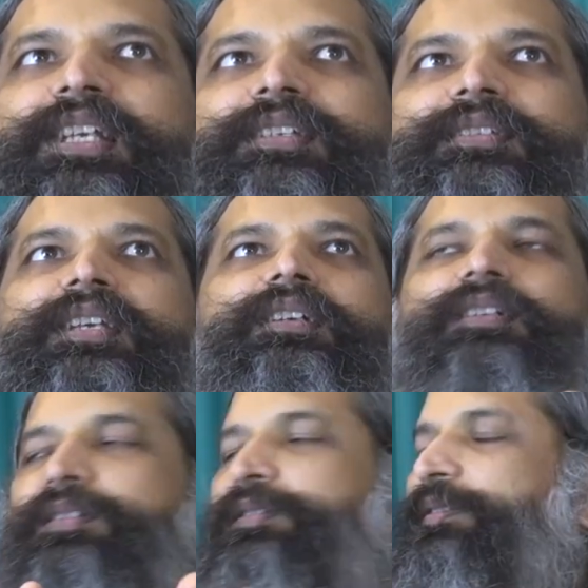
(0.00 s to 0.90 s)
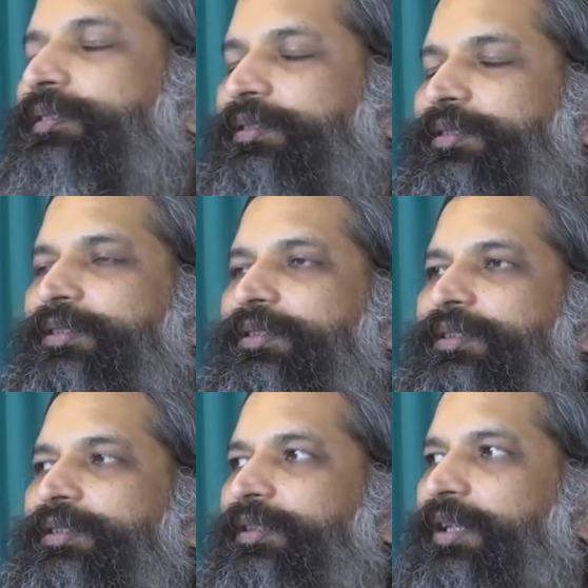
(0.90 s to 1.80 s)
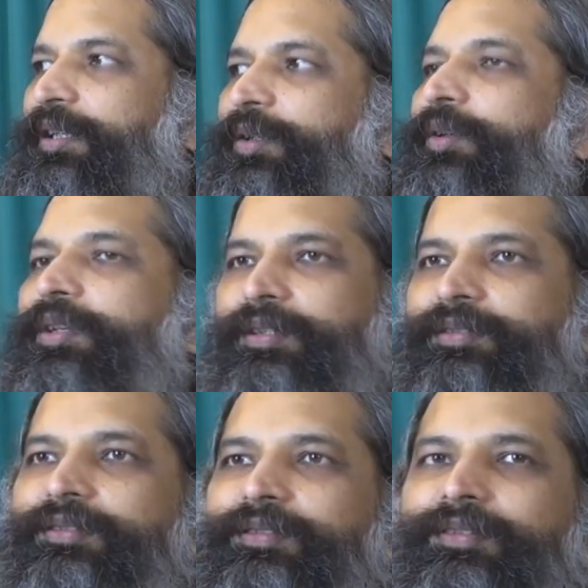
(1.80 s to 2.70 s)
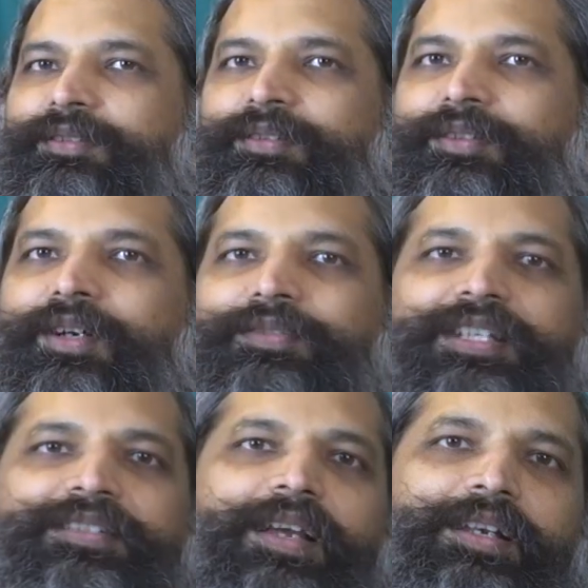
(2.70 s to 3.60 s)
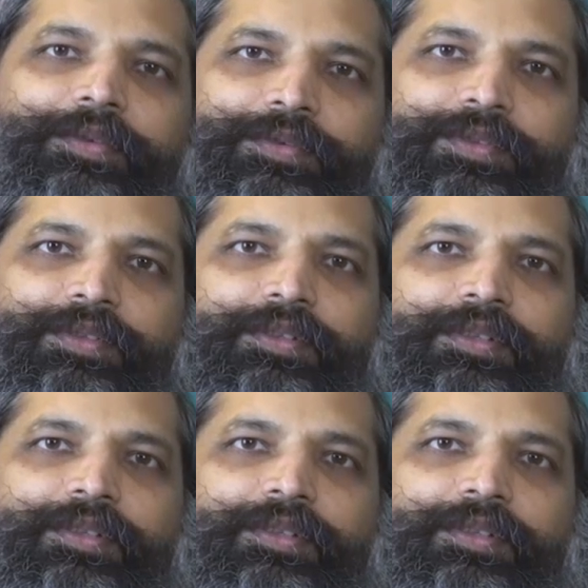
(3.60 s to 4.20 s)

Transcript: seekers, adorers of these values.